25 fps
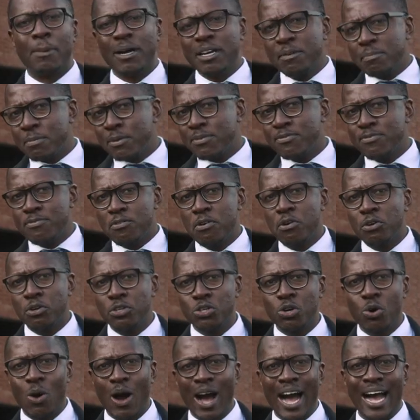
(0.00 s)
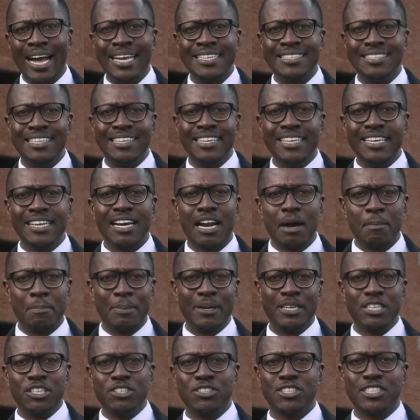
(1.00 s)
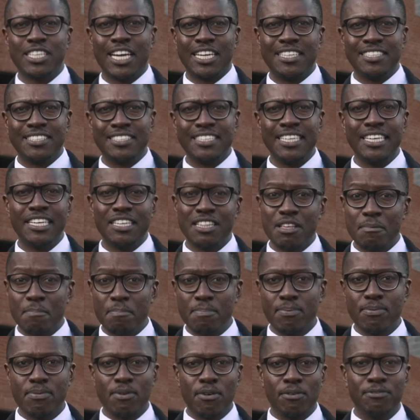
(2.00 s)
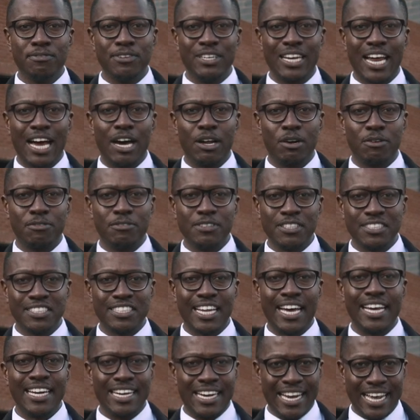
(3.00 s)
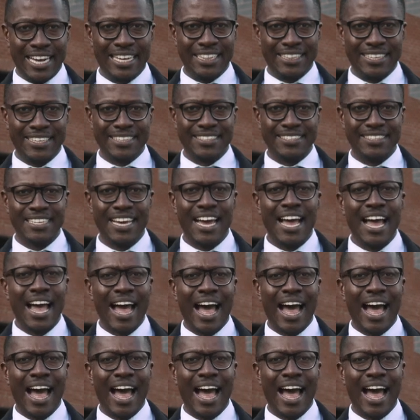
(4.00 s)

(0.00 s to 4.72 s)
But before your eyes lit up and you start seeing the profit out of a site like this,